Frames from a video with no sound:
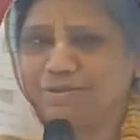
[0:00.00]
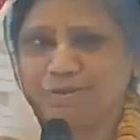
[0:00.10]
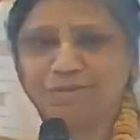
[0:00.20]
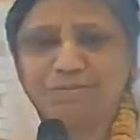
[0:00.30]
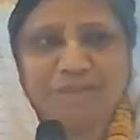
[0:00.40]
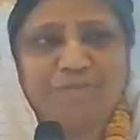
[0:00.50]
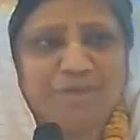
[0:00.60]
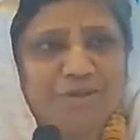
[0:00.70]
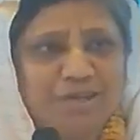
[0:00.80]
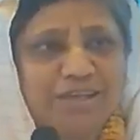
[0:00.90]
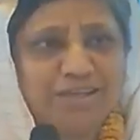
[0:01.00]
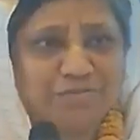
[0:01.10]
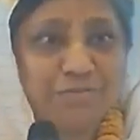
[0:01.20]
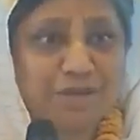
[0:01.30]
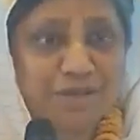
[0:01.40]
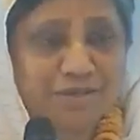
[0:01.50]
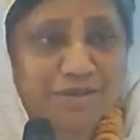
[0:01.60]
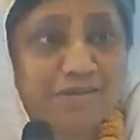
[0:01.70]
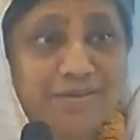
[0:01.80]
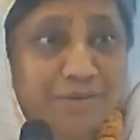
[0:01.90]
maybe collect for my
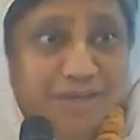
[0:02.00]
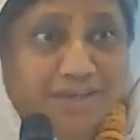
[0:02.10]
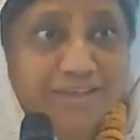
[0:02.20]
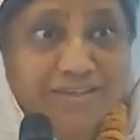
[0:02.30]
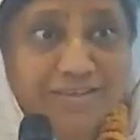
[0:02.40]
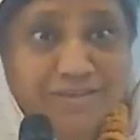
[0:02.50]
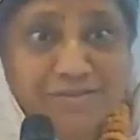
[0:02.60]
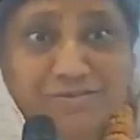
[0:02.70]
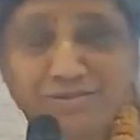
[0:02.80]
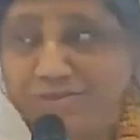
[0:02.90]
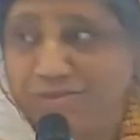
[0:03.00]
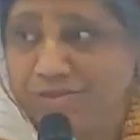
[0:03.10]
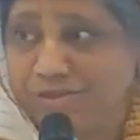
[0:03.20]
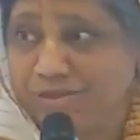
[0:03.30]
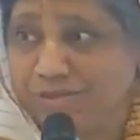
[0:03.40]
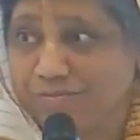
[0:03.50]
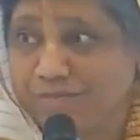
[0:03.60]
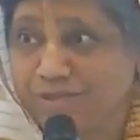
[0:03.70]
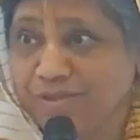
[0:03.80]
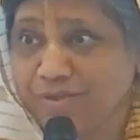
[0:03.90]
hearing aids.
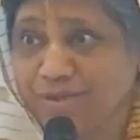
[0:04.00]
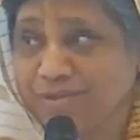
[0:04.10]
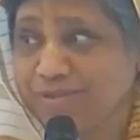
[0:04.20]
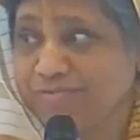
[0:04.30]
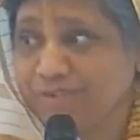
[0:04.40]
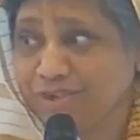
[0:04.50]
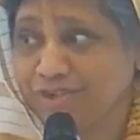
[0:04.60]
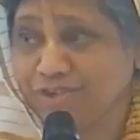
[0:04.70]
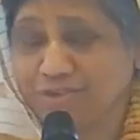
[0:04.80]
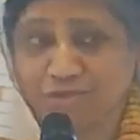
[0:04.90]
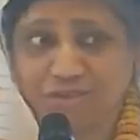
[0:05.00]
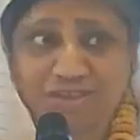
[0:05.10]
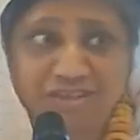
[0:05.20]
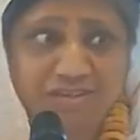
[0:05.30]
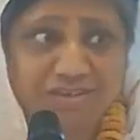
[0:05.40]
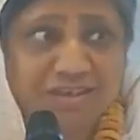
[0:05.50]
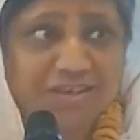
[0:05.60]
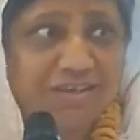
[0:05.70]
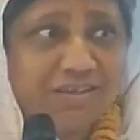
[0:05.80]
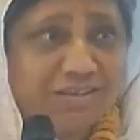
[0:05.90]
My hearing aids are finished, it's like,
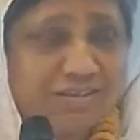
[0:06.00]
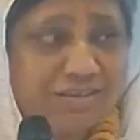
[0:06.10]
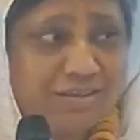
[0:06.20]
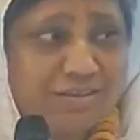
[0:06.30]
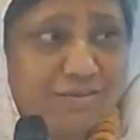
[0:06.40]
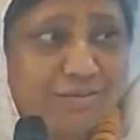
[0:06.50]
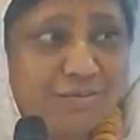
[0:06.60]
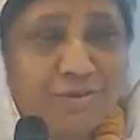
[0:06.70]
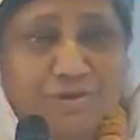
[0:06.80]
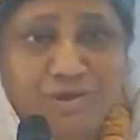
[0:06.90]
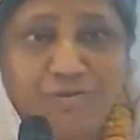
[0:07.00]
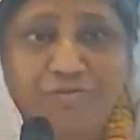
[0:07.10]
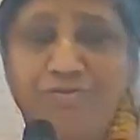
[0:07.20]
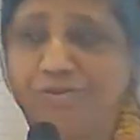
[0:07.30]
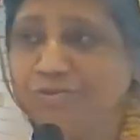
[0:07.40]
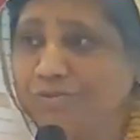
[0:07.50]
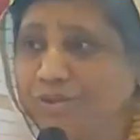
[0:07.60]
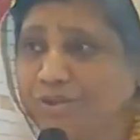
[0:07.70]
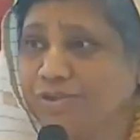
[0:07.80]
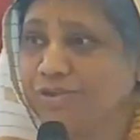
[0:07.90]
it worn off, so
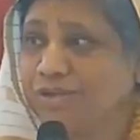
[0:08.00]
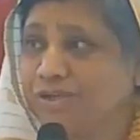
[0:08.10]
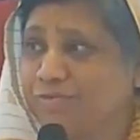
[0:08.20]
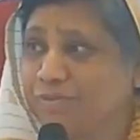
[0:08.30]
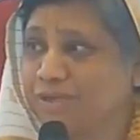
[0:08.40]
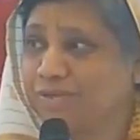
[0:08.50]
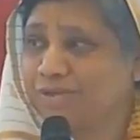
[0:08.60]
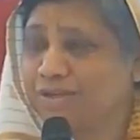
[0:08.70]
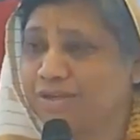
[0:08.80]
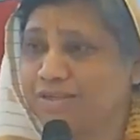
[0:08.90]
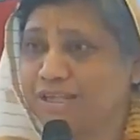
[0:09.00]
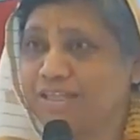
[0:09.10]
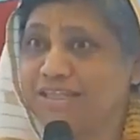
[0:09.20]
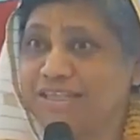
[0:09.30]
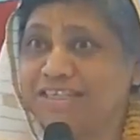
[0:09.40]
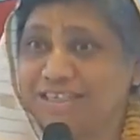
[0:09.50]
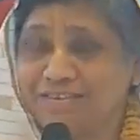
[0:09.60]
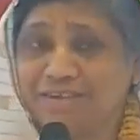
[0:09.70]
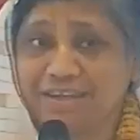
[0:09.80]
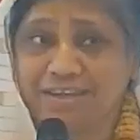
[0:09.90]
can you collect for my hearing aids? And these
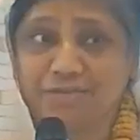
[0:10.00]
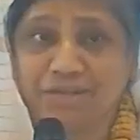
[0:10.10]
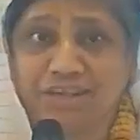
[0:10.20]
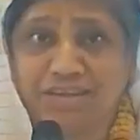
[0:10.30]
hearing aids were like